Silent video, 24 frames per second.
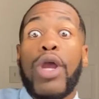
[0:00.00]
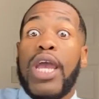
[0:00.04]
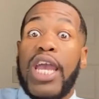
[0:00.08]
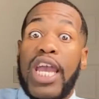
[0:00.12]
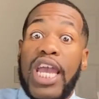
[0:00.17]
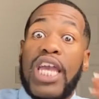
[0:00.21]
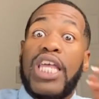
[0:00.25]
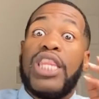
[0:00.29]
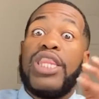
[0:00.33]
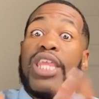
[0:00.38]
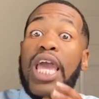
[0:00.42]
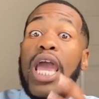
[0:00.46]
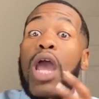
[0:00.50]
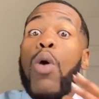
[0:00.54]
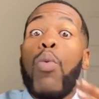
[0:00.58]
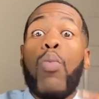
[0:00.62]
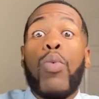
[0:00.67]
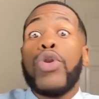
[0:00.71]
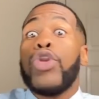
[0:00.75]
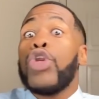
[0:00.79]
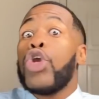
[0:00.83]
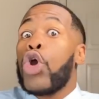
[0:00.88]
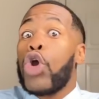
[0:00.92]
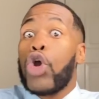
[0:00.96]
And then
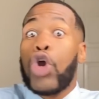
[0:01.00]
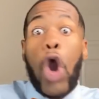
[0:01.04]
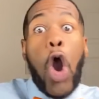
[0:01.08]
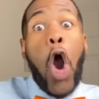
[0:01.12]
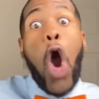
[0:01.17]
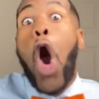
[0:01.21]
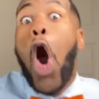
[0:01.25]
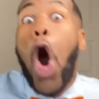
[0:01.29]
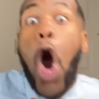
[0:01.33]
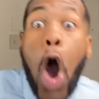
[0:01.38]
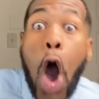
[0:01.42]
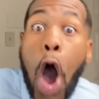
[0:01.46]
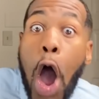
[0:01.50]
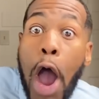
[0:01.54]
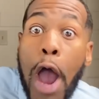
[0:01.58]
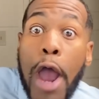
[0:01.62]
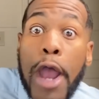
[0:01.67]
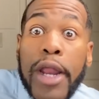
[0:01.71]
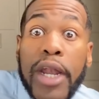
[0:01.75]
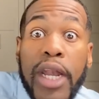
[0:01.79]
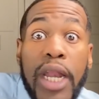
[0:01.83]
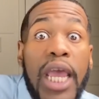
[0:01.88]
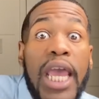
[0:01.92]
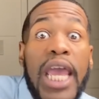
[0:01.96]
when you're
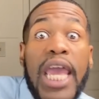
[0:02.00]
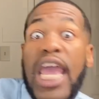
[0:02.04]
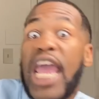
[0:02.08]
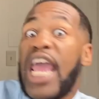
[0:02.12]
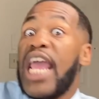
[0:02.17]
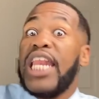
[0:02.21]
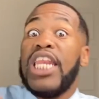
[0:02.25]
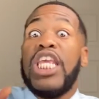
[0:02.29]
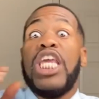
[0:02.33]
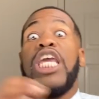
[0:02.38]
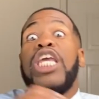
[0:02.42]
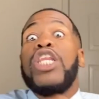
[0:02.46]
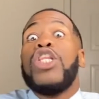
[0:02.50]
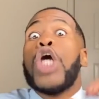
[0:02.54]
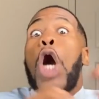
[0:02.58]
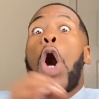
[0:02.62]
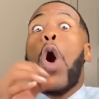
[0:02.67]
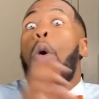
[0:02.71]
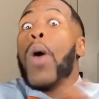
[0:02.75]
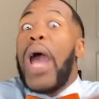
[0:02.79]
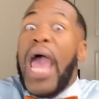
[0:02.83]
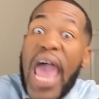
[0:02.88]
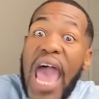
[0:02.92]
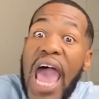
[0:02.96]
gone and he
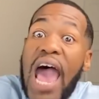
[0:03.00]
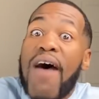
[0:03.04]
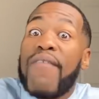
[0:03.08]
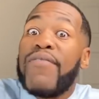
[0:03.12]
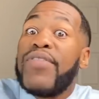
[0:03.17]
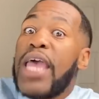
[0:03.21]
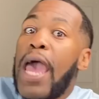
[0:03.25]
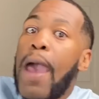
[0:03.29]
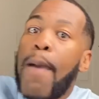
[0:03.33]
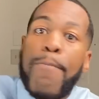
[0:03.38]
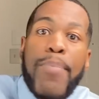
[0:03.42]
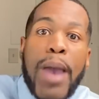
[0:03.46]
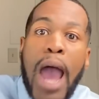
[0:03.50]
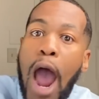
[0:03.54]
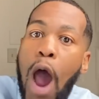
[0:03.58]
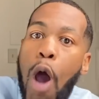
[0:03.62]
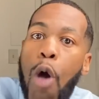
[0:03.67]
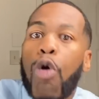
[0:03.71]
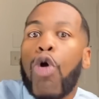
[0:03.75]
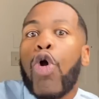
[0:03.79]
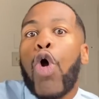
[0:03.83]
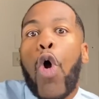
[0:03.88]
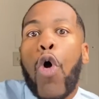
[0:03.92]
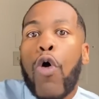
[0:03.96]
don't have that
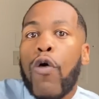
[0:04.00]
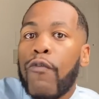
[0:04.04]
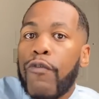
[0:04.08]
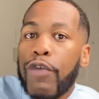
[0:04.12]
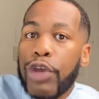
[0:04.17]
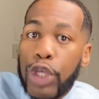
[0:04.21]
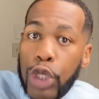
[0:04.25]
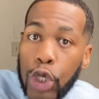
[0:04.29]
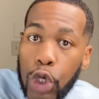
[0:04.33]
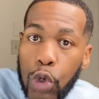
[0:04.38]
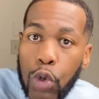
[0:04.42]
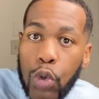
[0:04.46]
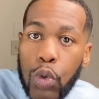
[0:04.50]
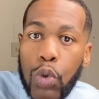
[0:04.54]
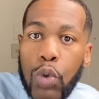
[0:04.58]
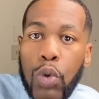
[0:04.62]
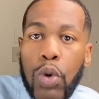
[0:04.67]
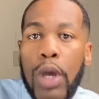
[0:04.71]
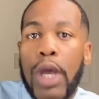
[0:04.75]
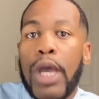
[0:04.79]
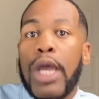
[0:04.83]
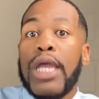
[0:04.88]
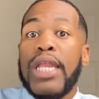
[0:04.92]
power over you,